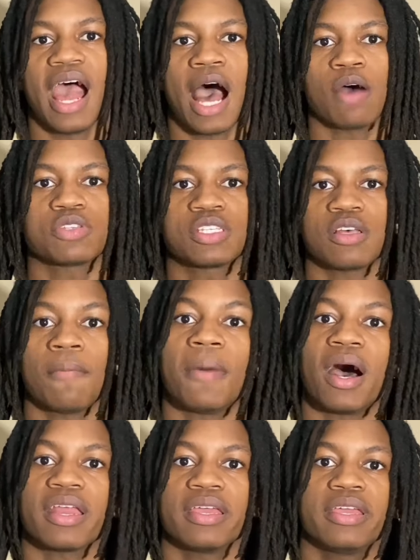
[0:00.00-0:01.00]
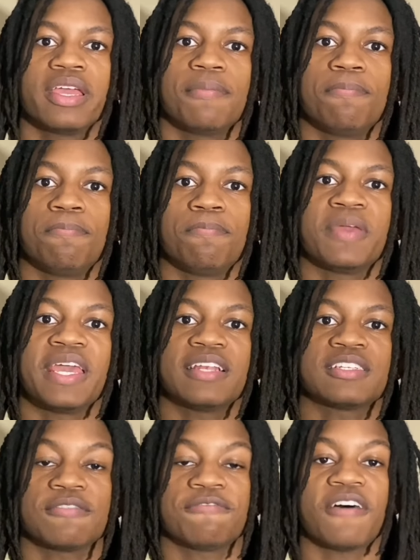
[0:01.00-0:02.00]
how somebody could
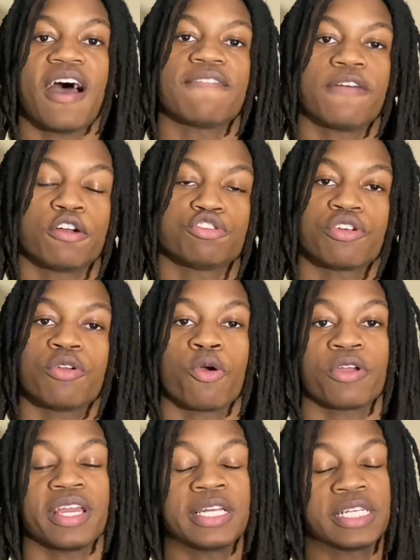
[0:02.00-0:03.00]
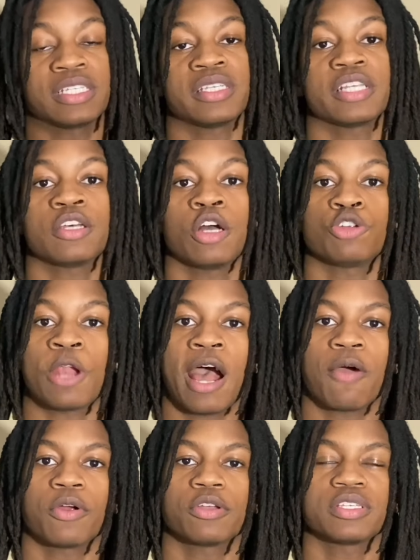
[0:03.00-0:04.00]
get to 500 or get to 600
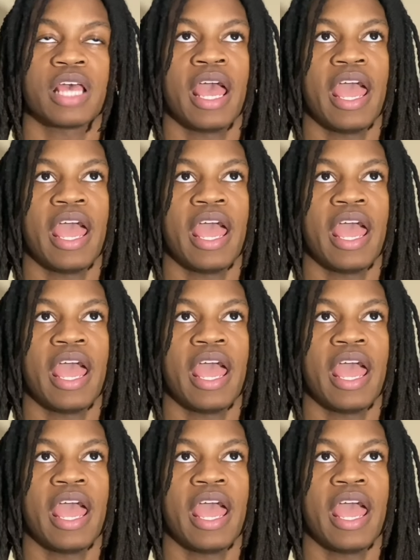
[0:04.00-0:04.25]
hours